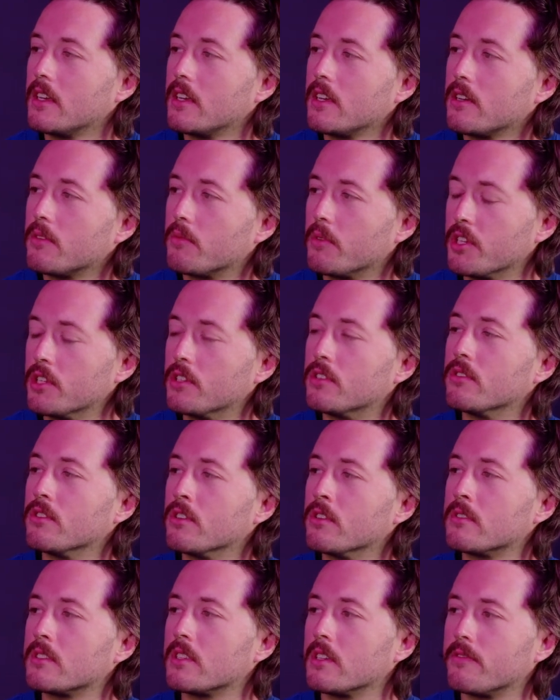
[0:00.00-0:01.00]
When you do
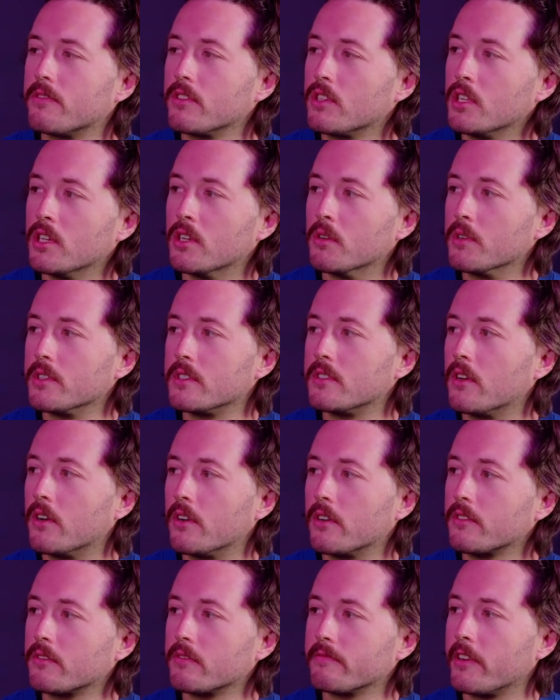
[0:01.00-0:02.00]
new stuff and you know it's
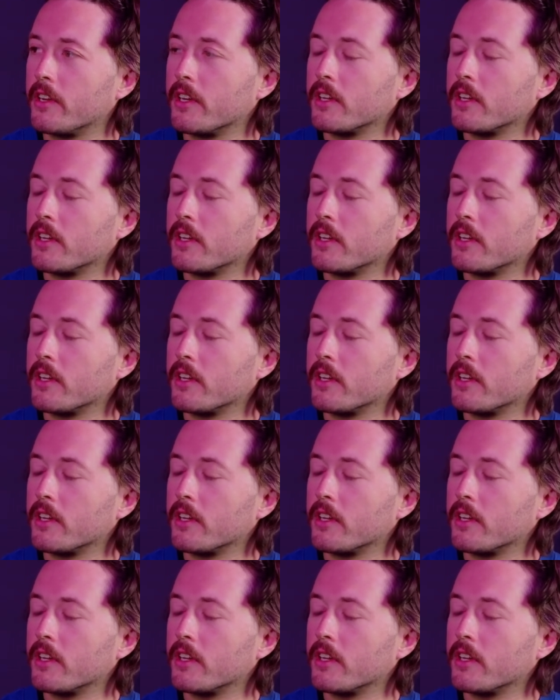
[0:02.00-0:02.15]
not very